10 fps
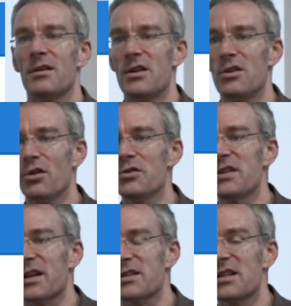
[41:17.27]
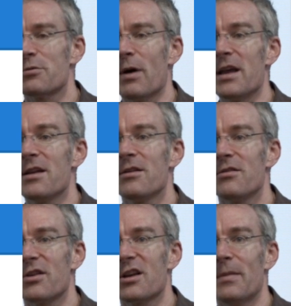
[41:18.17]
in a non-sexist way,
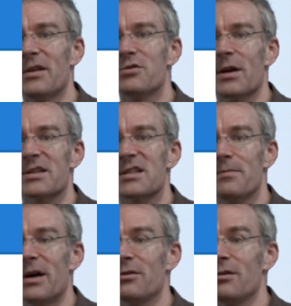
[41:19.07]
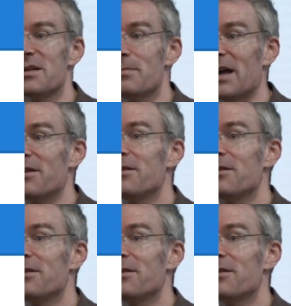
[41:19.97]
the command to access the manual is man.